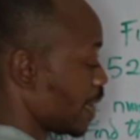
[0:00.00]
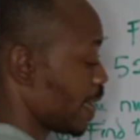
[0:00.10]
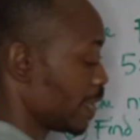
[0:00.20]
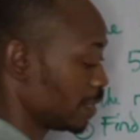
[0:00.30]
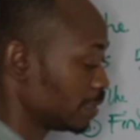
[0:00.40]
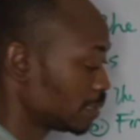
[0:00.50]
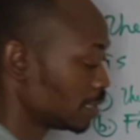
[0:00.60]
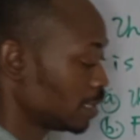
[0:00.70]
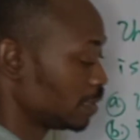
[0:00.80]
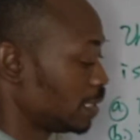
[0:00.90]

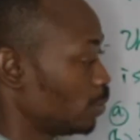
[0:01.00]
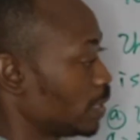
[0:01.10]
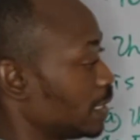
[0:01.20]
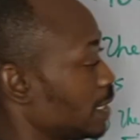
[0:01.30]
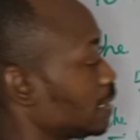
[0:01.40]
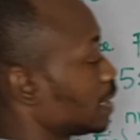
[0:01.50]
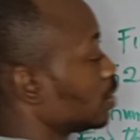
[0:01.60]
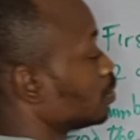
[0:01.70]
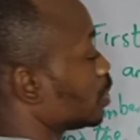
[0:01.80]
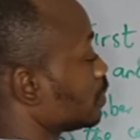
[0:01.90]
Then we can get a
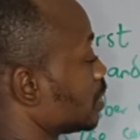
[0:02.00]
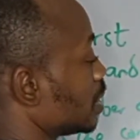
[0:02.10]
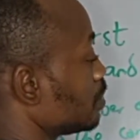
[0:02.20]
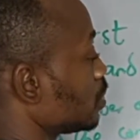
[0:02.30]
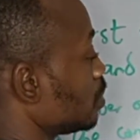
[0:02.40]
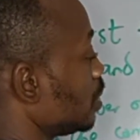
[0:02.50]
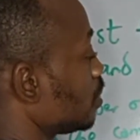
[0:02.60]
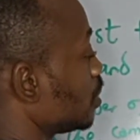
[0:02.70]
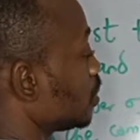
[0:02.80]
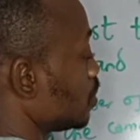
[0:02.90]
number of terms to be
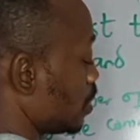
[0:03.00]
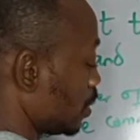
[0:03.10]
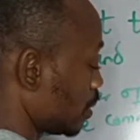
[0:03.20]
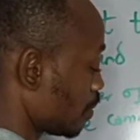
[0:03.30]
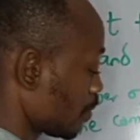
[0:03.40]
equal to what?